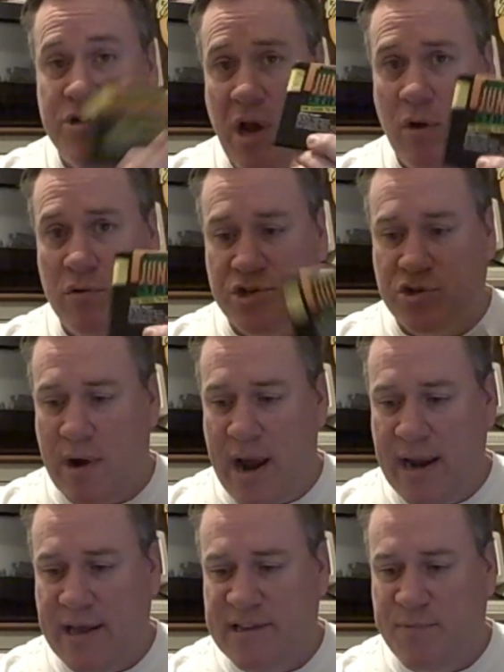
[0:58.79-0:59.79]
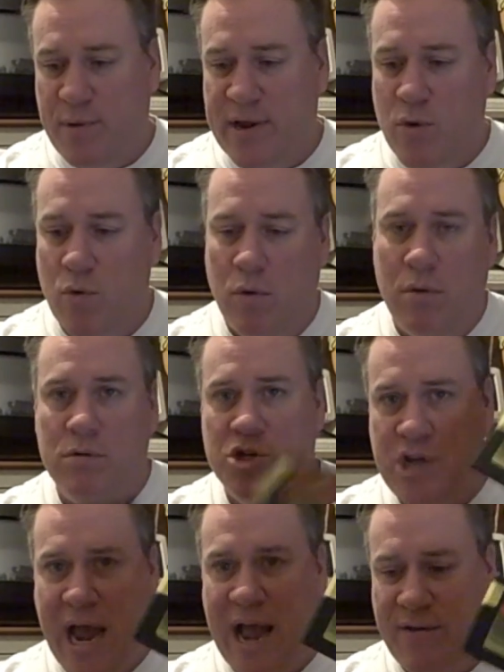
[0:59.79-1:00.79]
Jungle Strike, that's pretty cool.
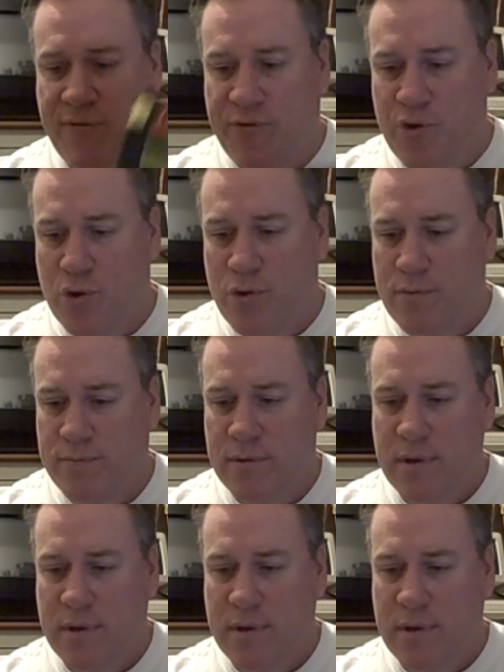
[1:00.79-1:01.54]
Shaq Fu.